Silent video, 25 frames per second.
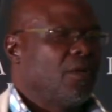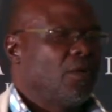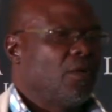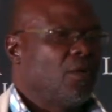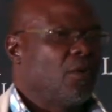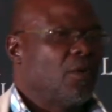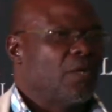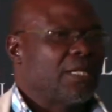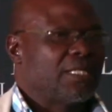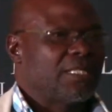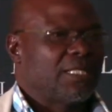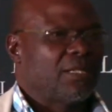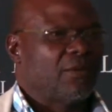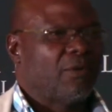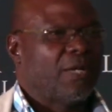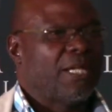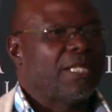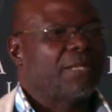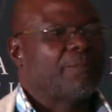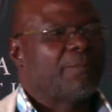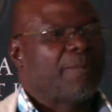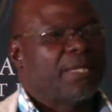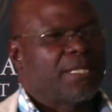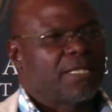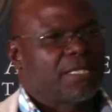who was a
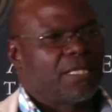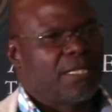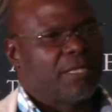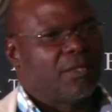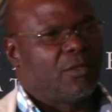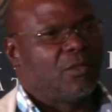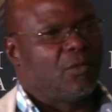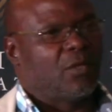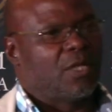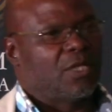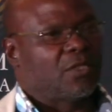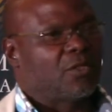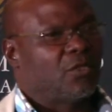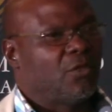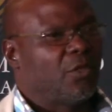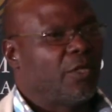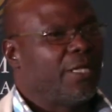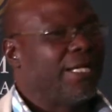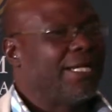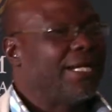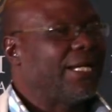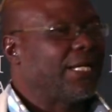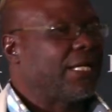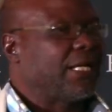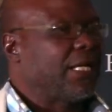white person who was
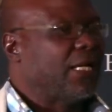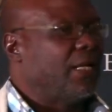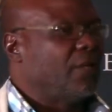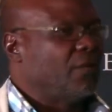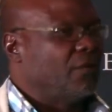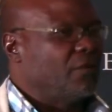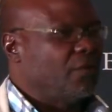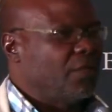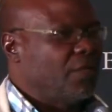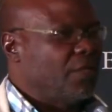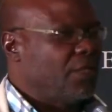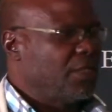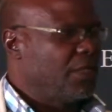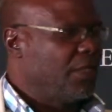going around